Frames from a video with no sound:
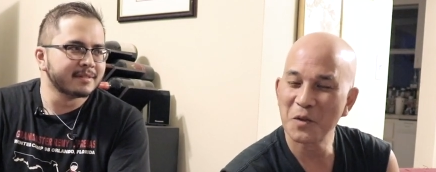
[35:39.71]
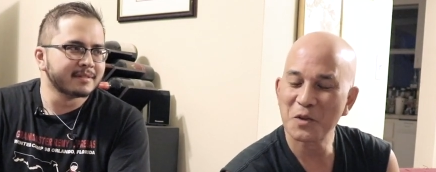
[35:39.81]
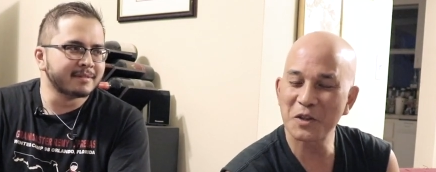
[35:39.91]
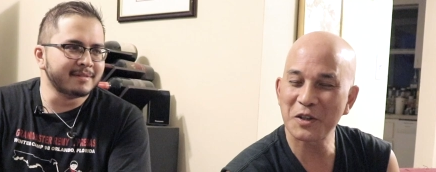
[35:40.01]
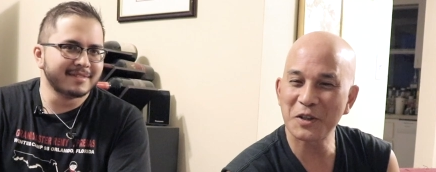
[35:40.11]

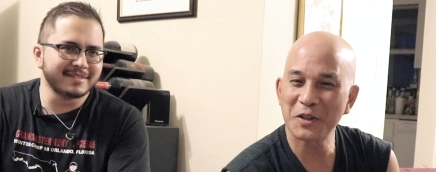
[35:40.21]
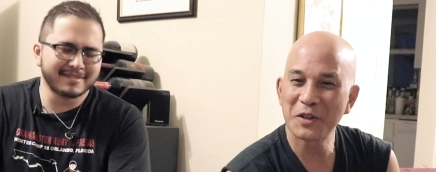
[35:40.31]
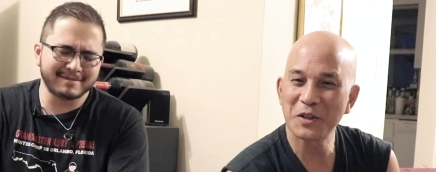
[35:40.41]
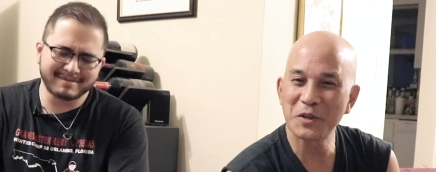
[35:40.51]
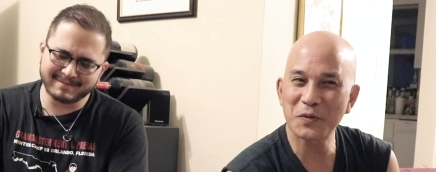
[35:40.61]
Speaker 1: See,
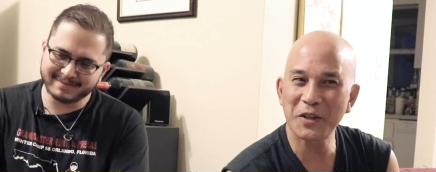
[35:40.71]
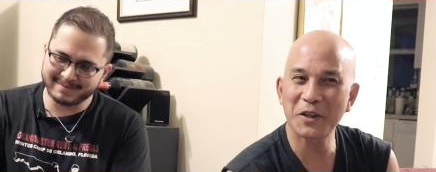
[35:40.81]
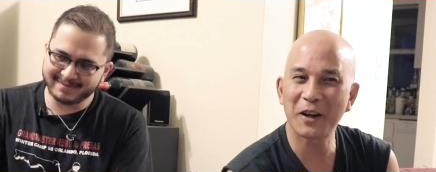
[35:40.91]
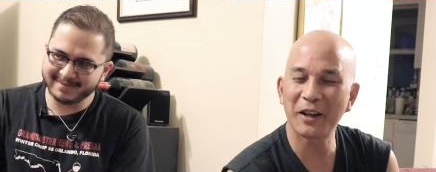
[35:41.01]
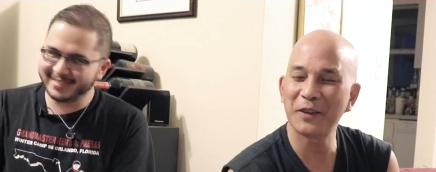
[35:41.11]
you
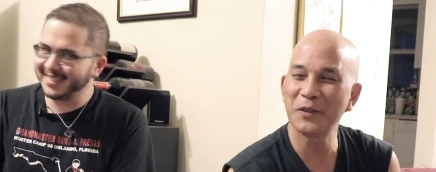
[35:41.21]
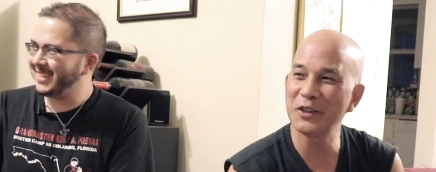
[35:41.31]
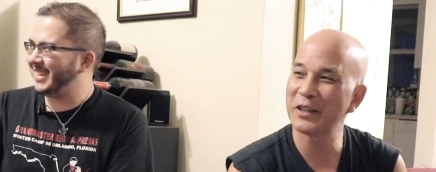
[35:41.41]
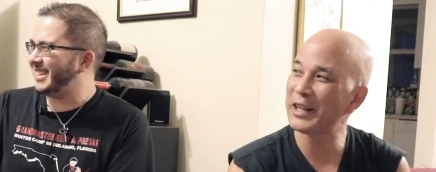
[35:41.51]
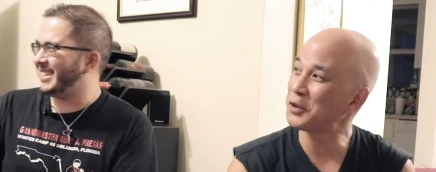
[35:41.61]
figure when
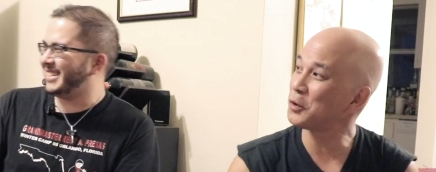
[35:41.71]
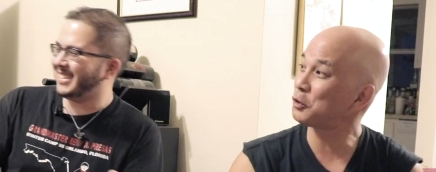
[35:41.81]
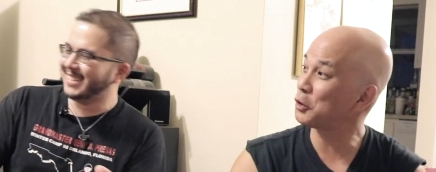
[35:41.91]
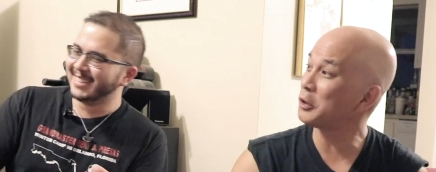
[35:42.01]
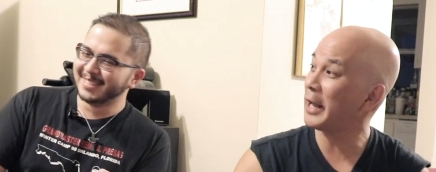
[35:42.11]
you get to a
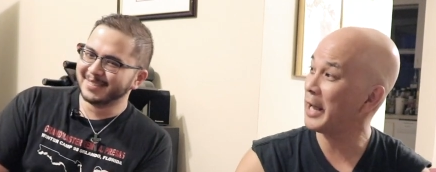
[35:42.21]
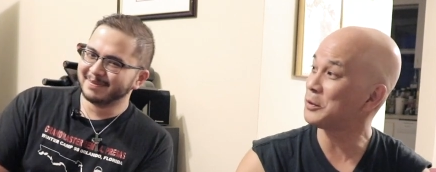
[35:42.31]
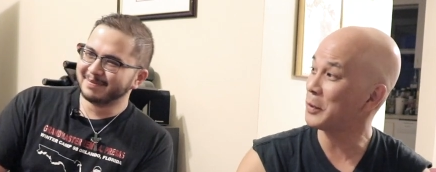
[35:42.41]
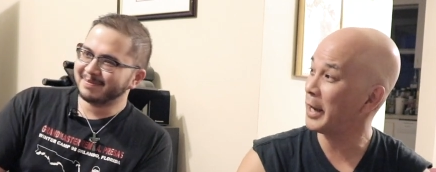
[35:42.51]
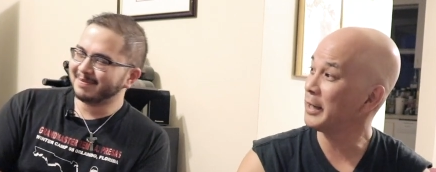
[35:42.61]
certain
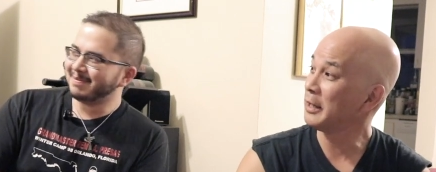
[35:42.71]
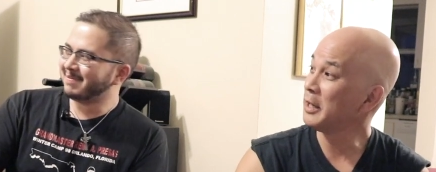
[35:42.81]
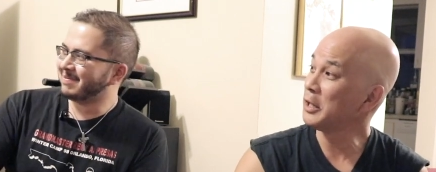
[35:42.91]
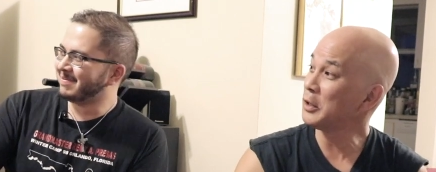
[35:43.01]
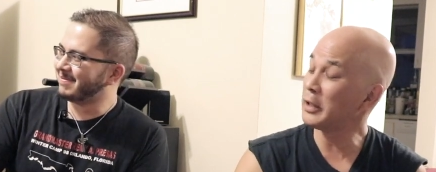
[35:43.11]
age, right?
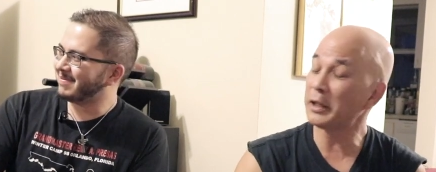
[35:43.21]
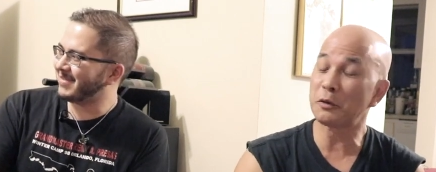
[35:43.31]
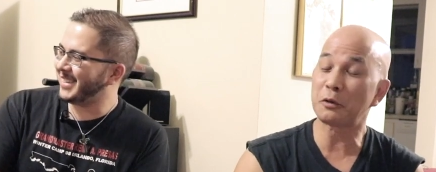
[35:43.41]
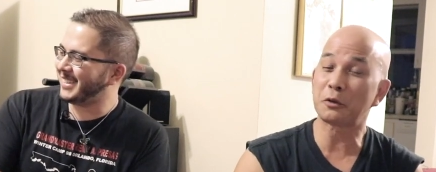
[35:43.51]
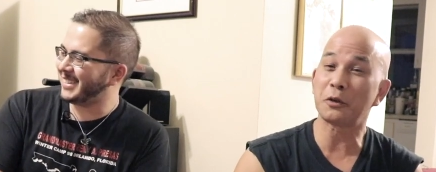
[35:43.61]
You get
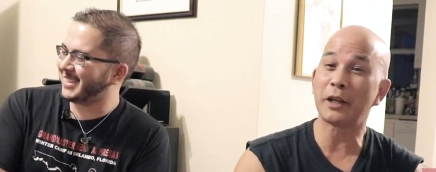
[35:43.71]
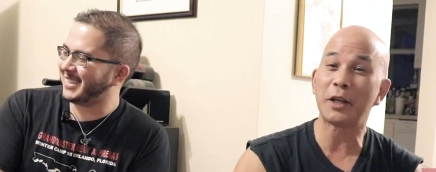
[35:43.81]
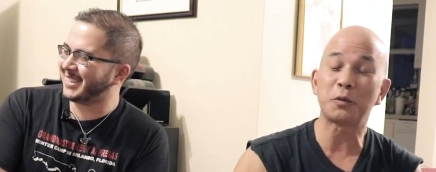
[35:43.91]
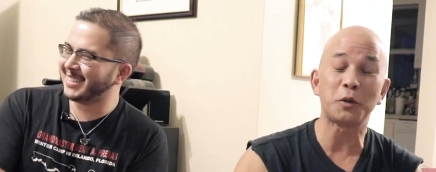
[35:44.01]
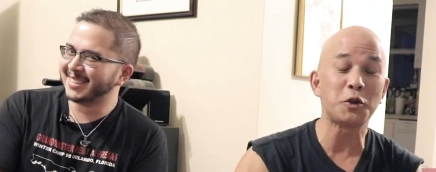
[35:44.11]
to a certain
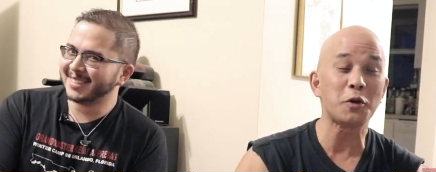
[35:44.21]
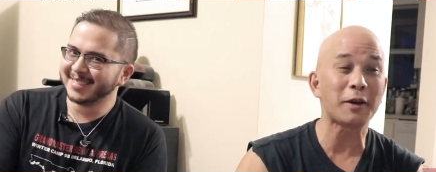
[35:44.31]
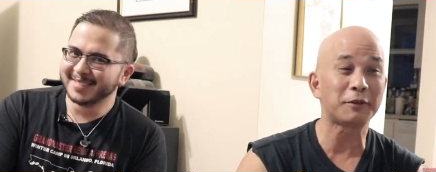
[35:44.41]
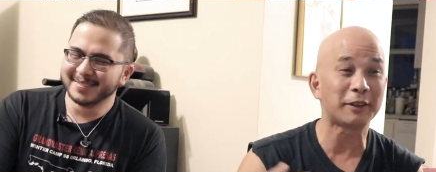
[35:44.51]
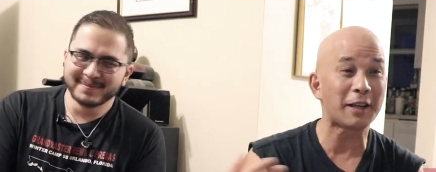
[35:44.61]
age when you
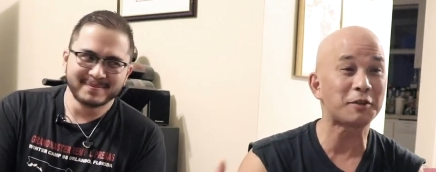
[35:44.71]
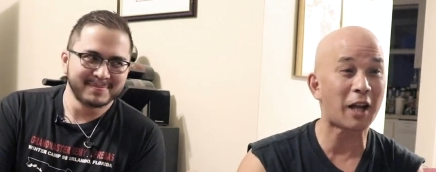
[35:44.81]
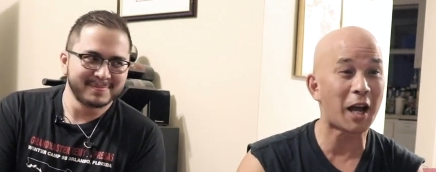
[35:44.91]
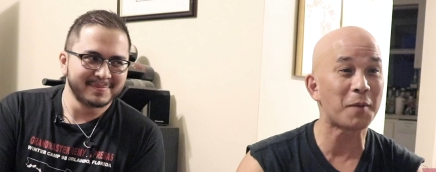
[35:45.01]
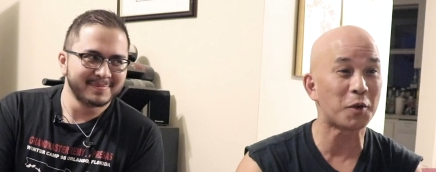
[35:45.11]
have less
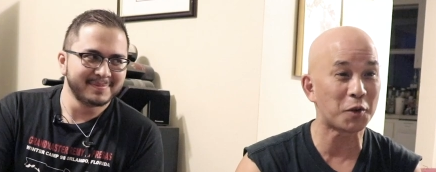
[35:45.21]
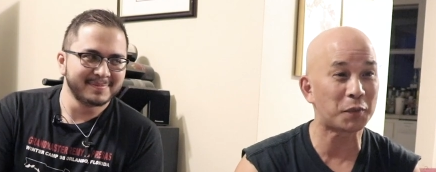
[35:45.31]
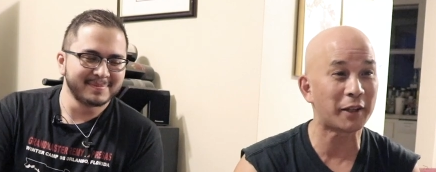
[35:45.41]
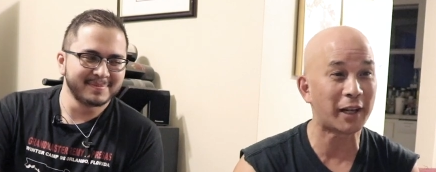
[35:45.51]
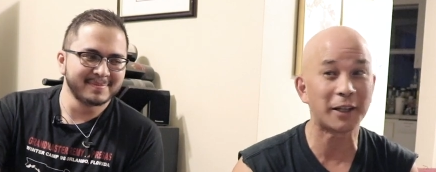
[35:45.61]
time on the
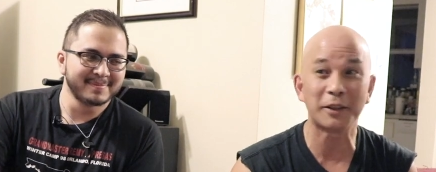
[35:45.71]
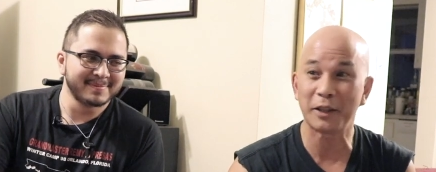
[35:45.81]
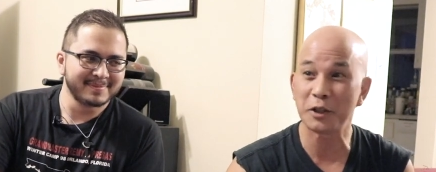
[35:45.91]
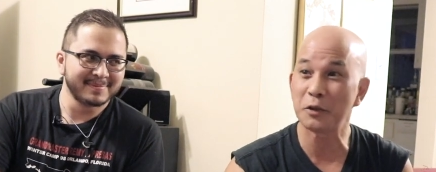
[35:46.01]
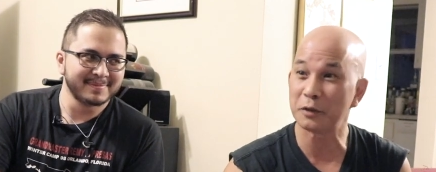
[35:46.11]
planet
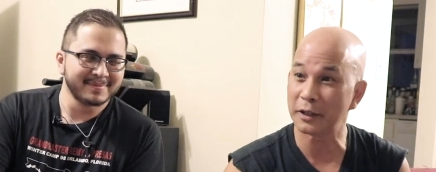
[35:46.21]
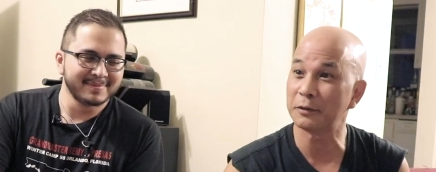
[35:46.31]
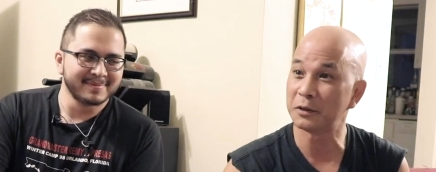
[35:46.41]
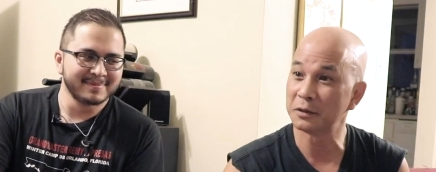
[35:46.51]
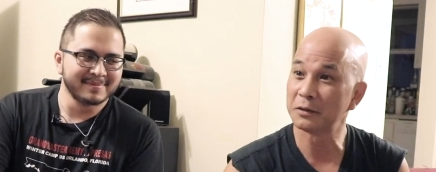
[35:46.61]
than you've
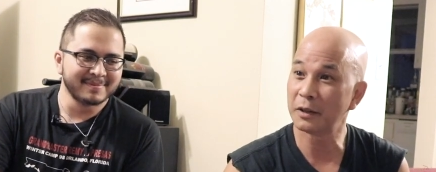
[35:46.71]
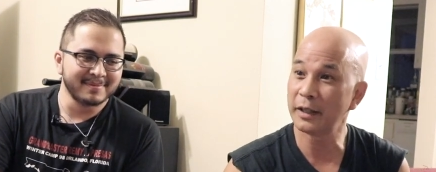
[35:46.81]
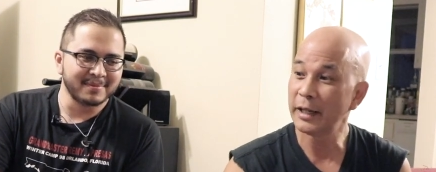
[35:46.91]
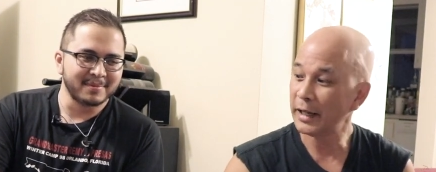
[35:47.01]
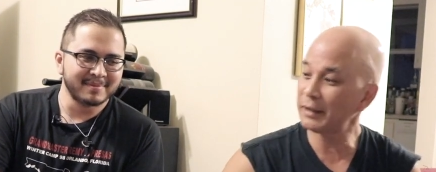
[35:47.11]
lived,
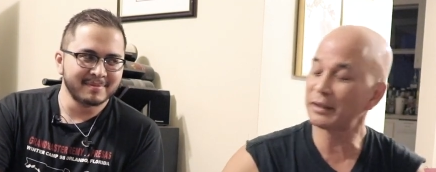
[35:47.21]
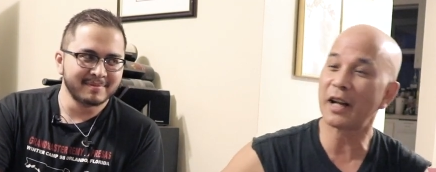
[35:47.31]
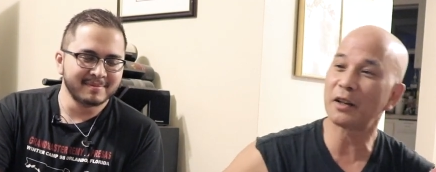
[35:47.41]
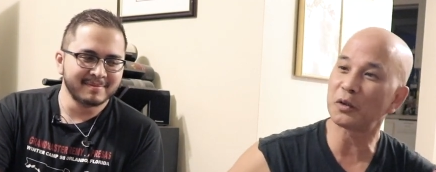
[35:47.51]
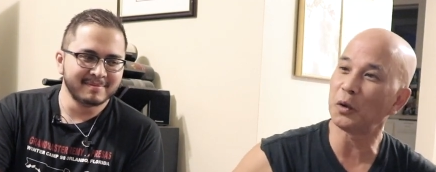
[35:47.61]
right? He's
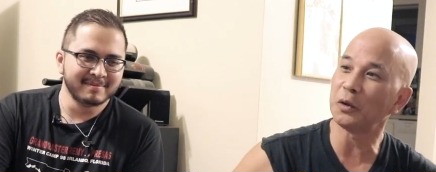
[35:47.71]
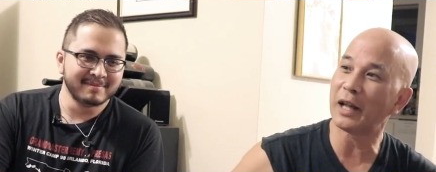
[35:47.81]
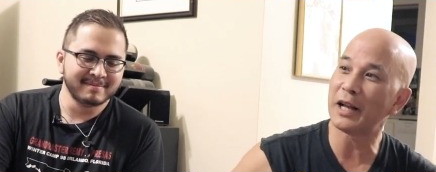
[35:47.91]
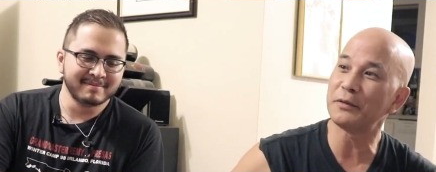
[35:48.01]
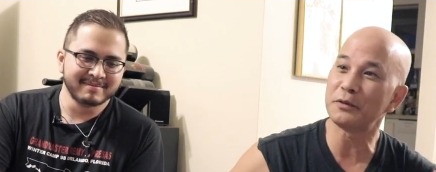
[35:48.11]
got his whole
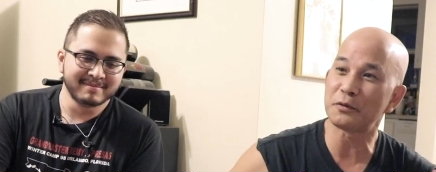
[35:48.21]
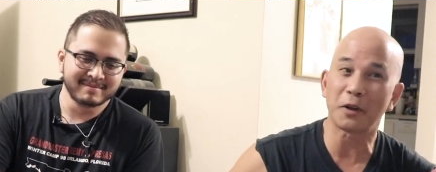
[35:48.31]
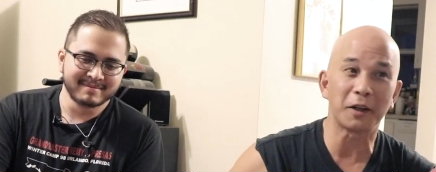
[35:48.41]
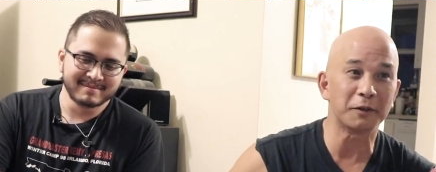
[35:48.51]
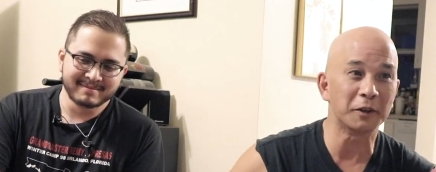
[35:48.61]
life in
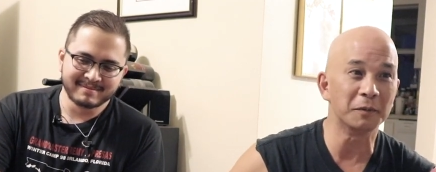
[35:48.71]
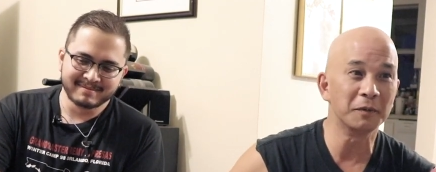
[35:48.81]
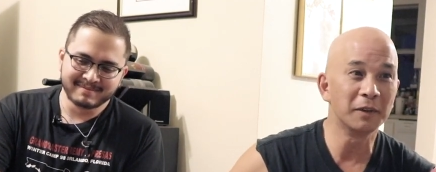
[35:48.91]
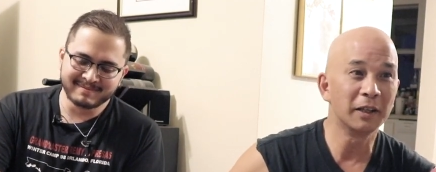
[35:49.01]
front of him.